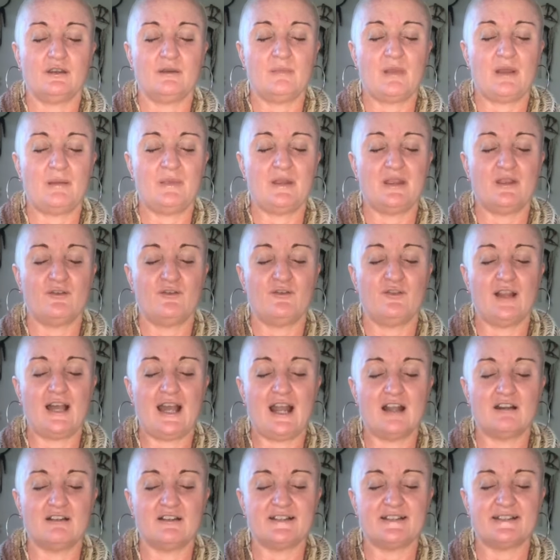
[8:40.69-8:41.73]
Maybe the
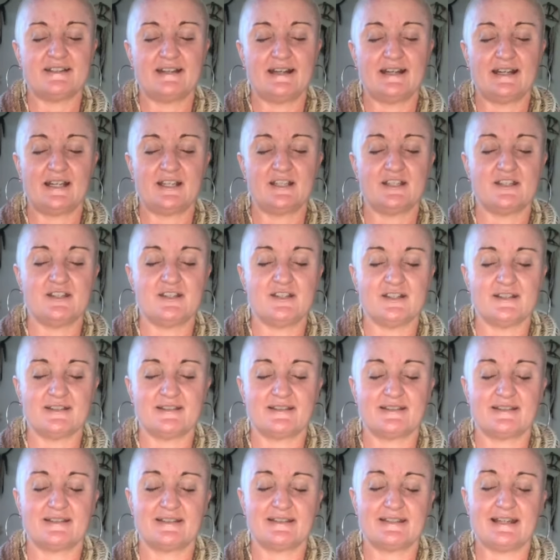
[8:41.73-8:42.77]
flower is starting to just
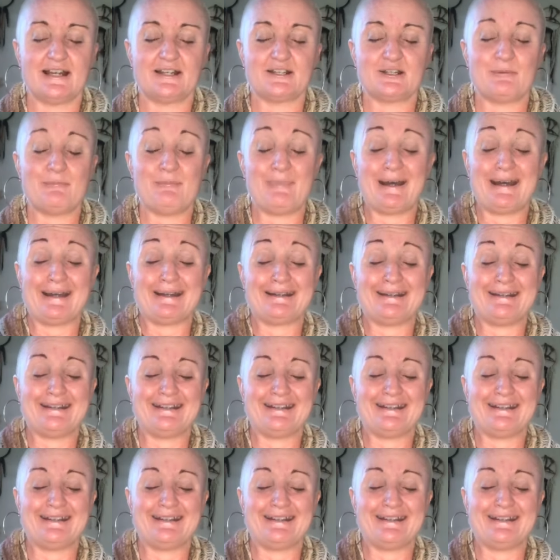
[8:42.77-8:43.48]
start to bud